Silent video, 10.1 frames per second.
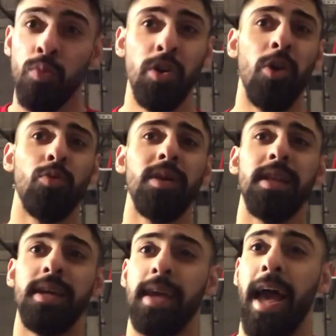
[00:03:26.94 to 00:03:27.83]
we don't
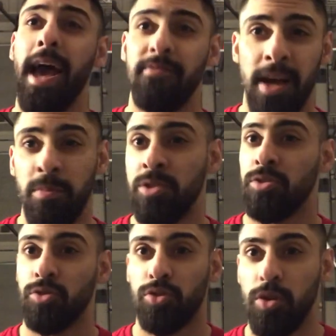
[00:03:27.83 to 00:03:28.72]
really have that much
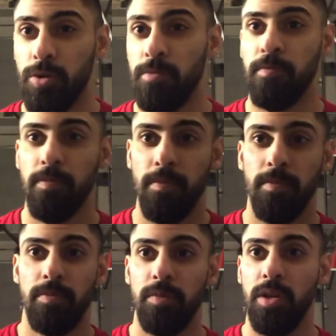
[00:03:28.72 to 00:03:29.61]
control.
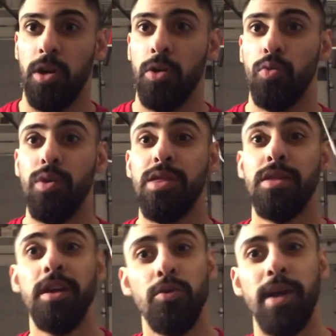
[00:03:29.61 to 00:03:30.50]
You know, we
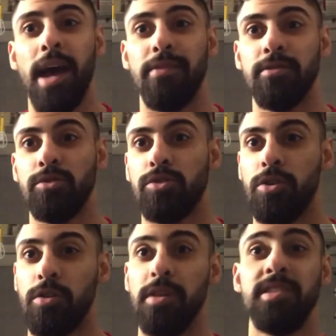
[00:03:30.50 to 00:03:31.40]
think we have
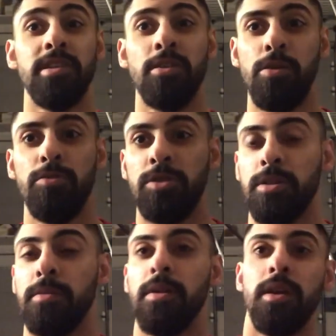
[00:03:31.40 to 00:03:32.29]
control. It's an
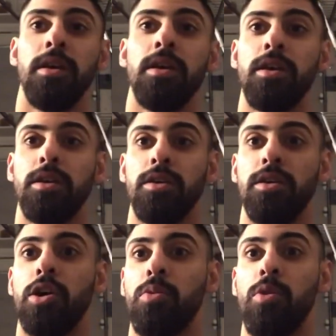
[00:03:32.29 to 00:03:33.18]
illusion. You know,